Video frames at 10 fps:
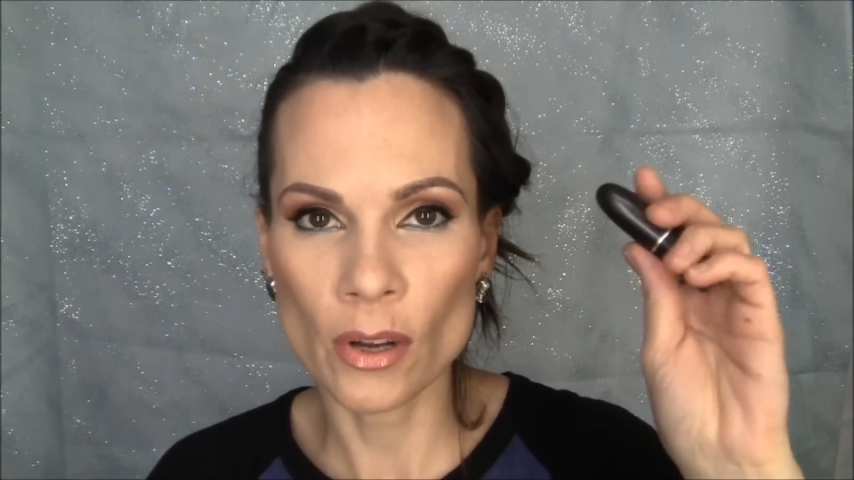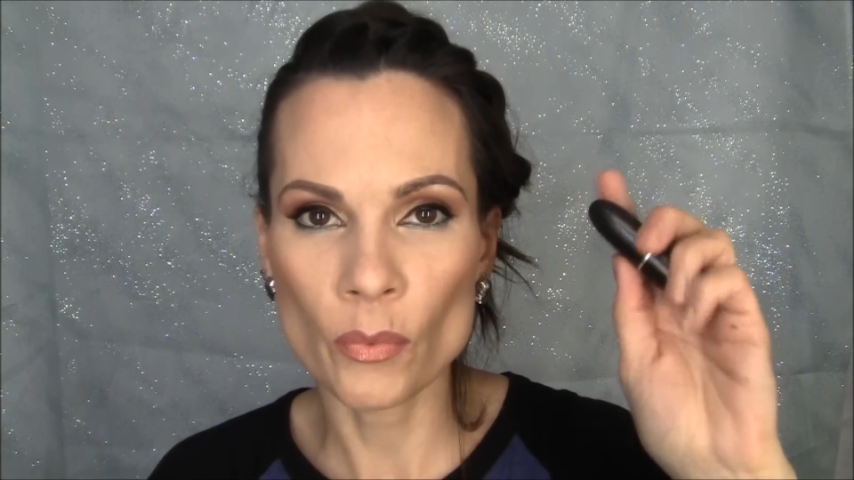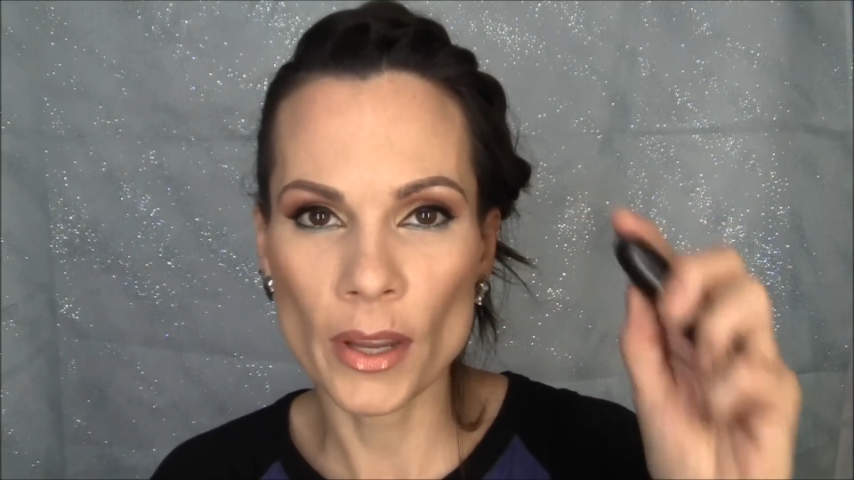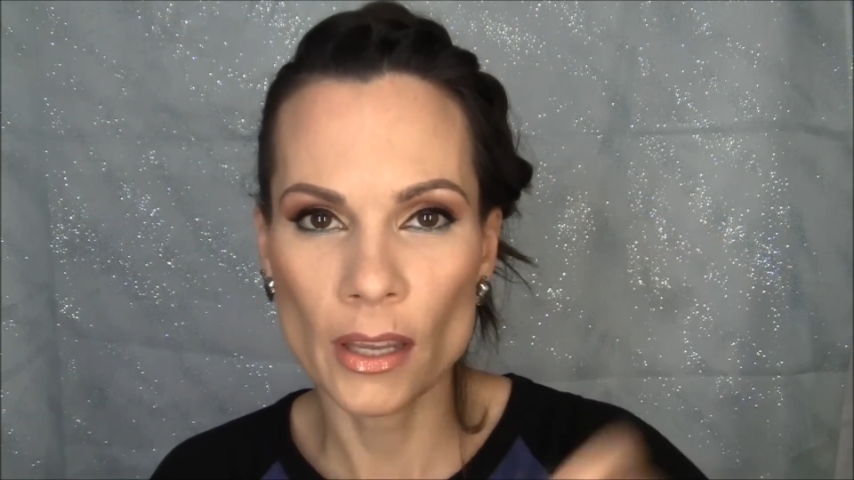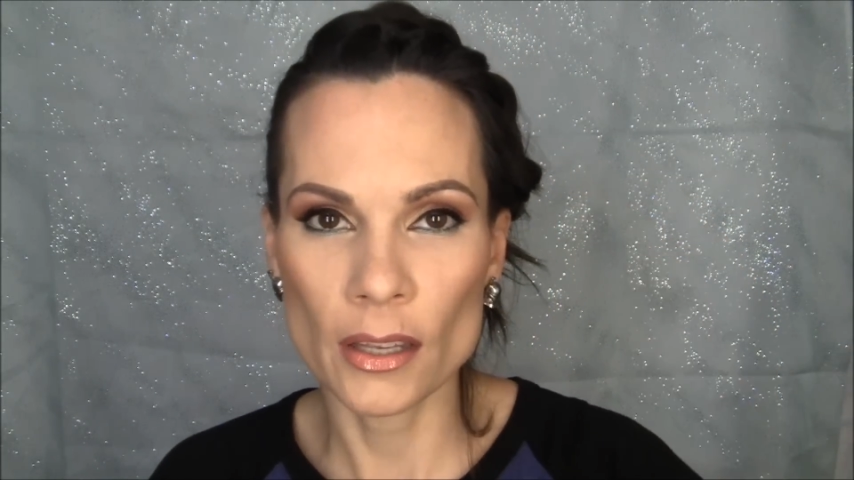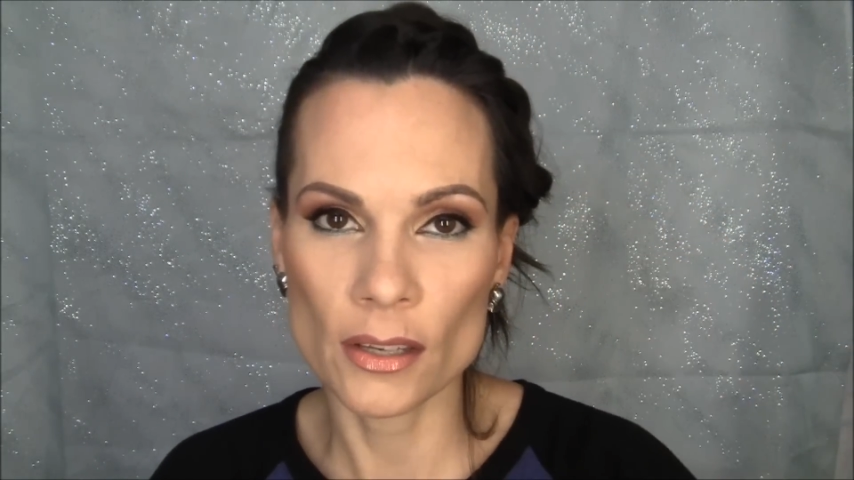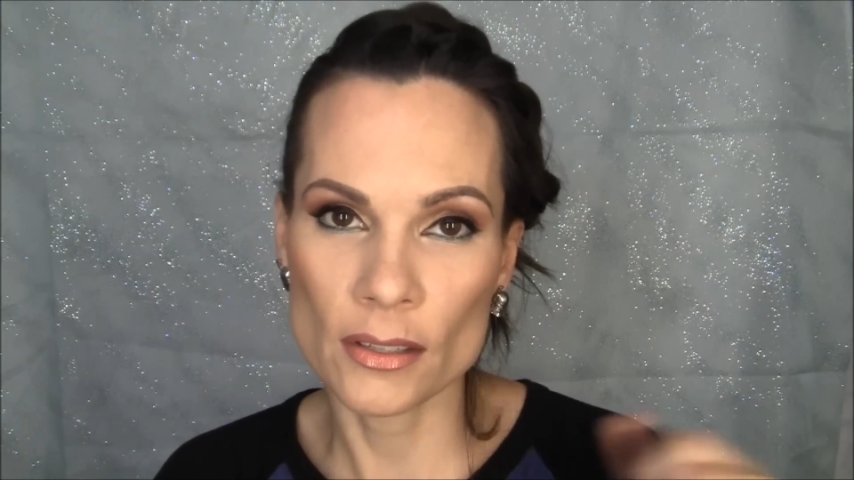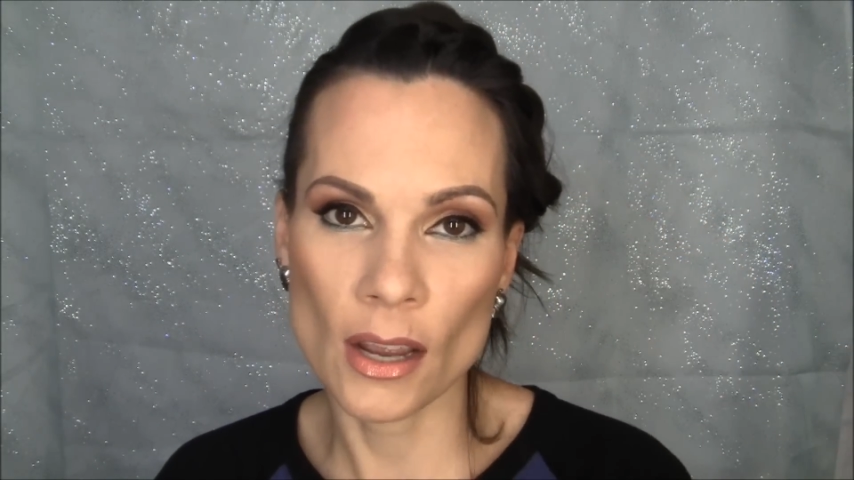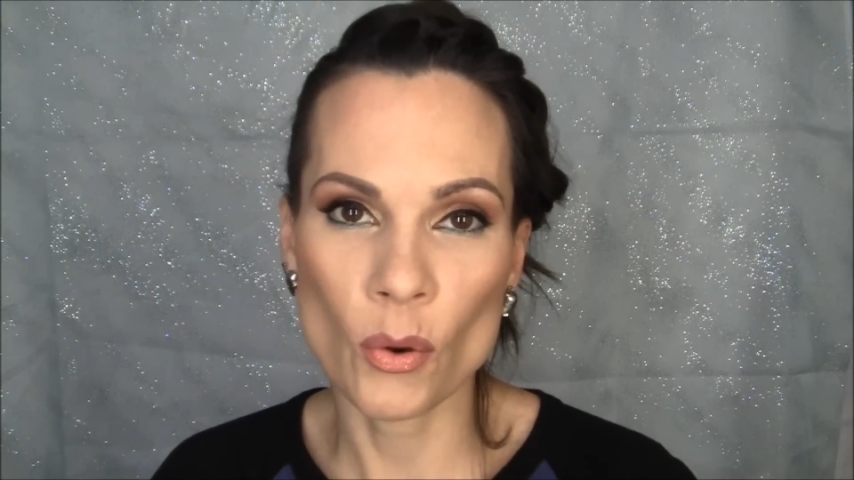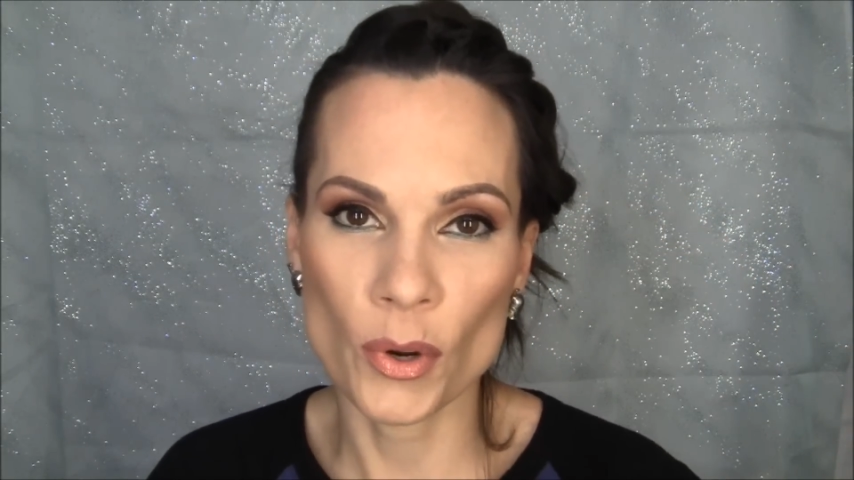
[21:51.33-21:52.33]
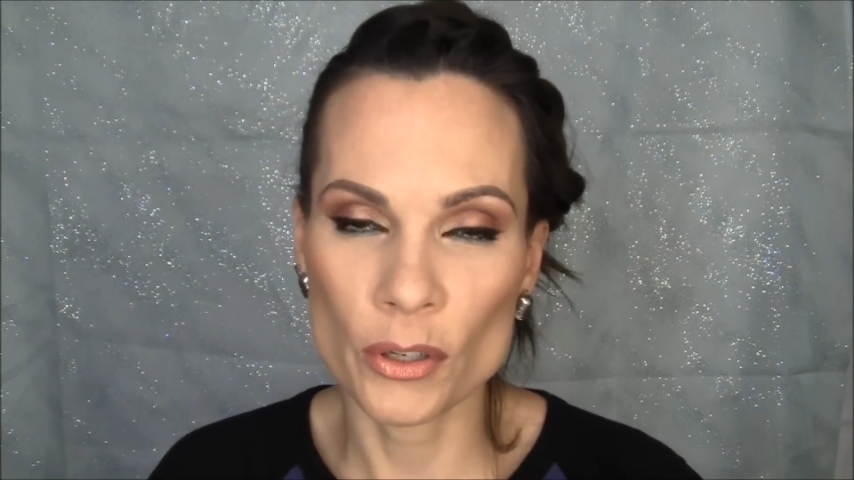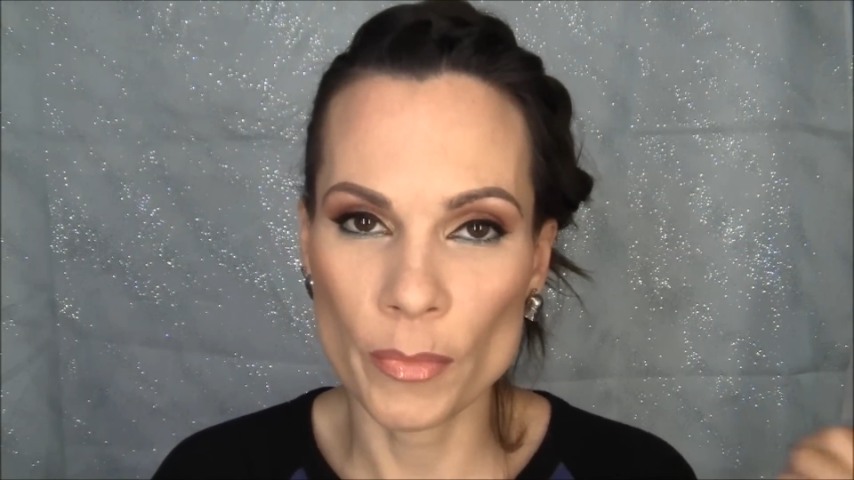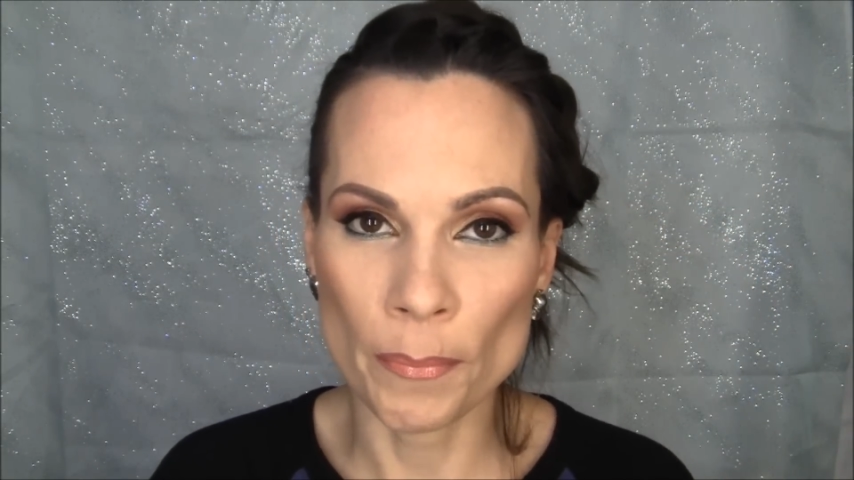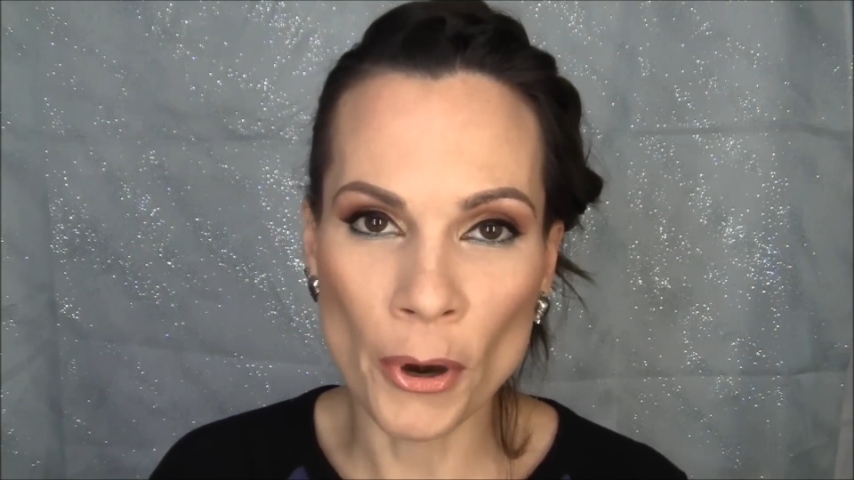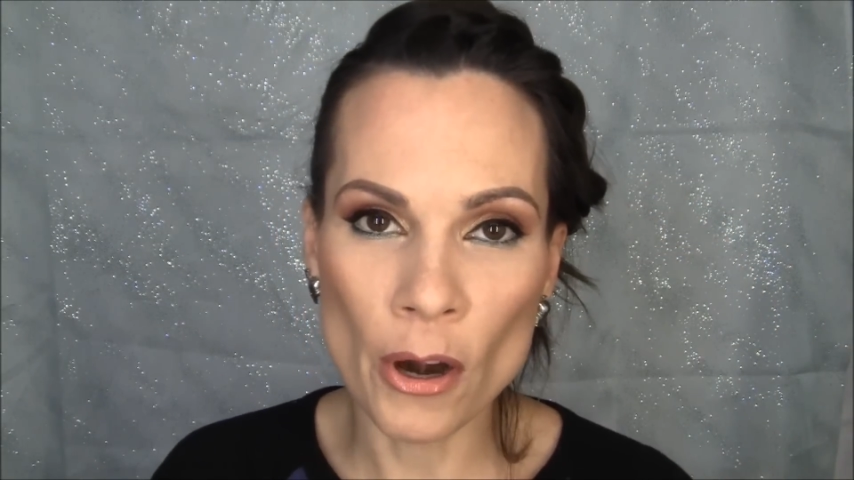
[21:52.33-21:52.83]
Runway Hit is now going to
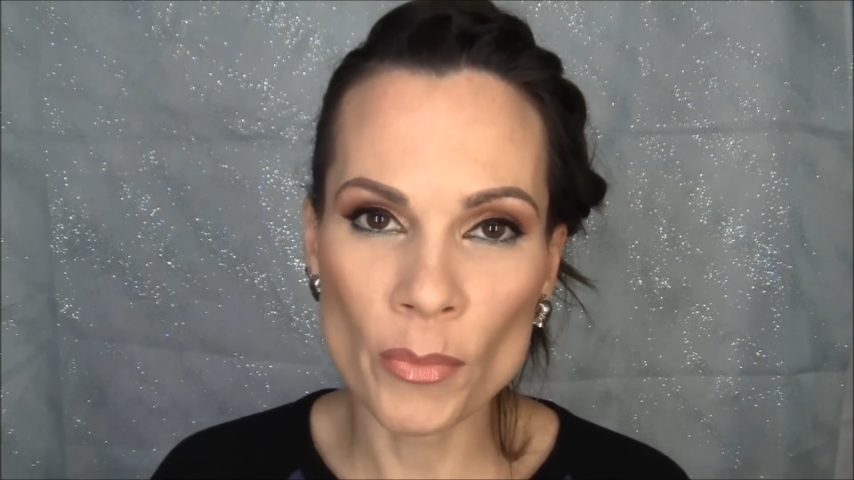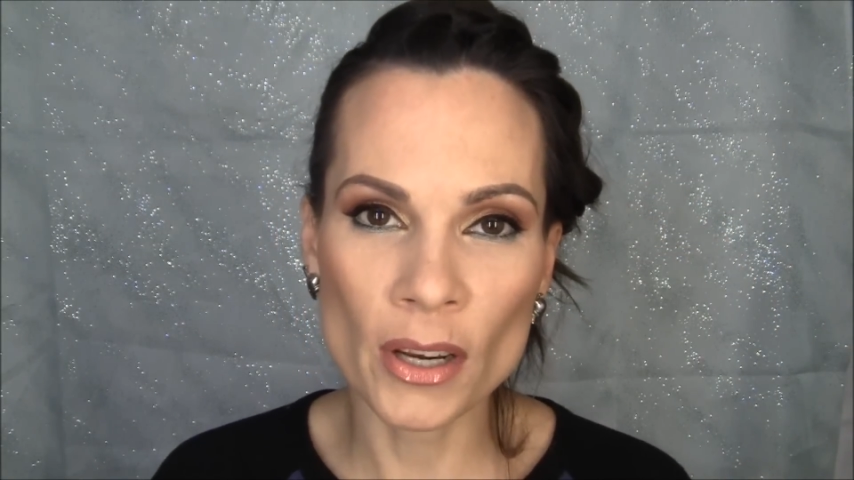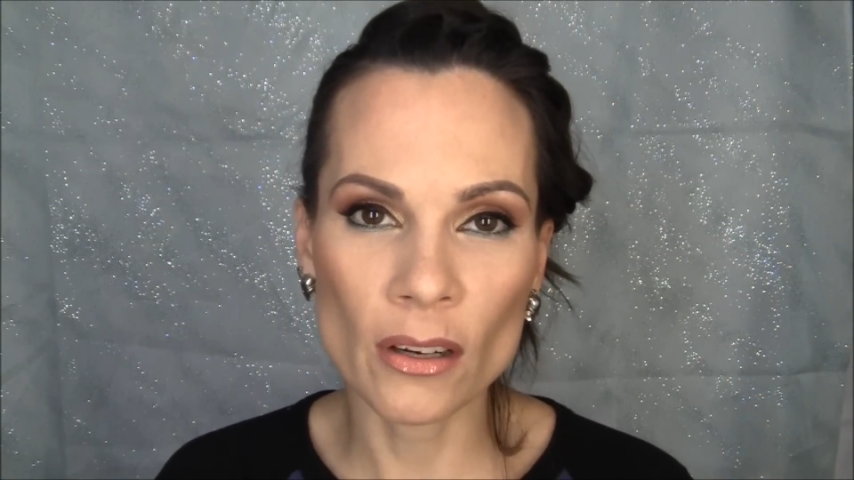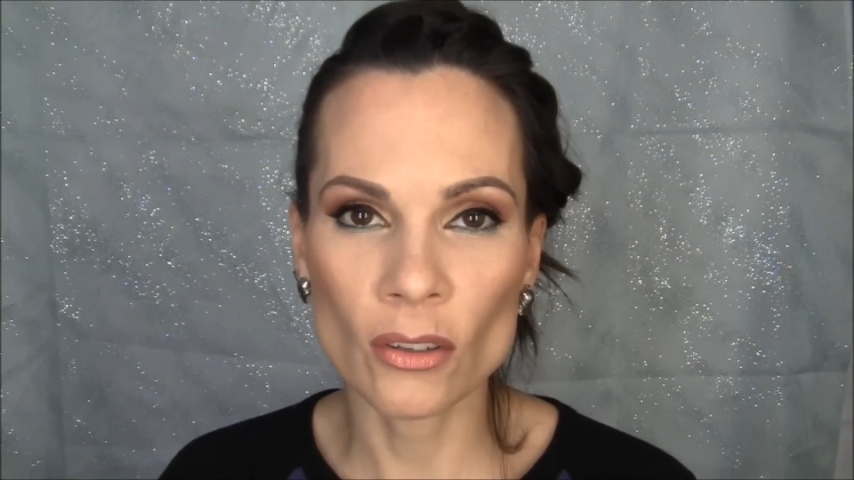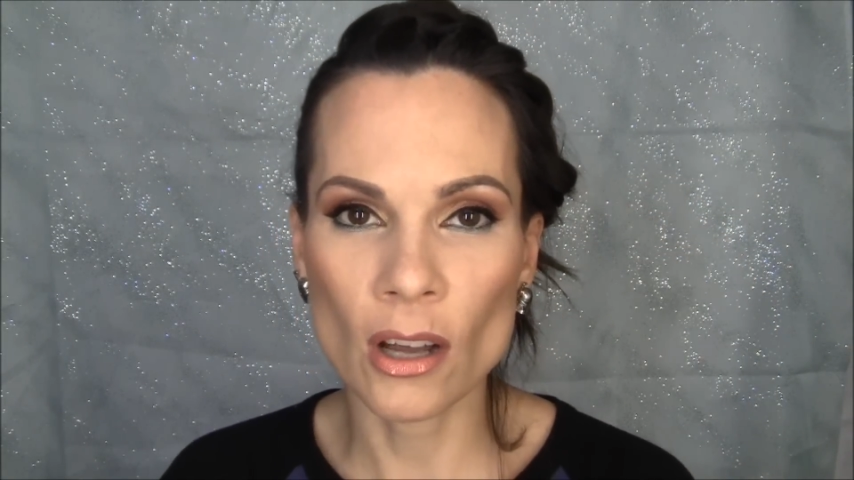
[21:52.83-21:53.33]
be permanent,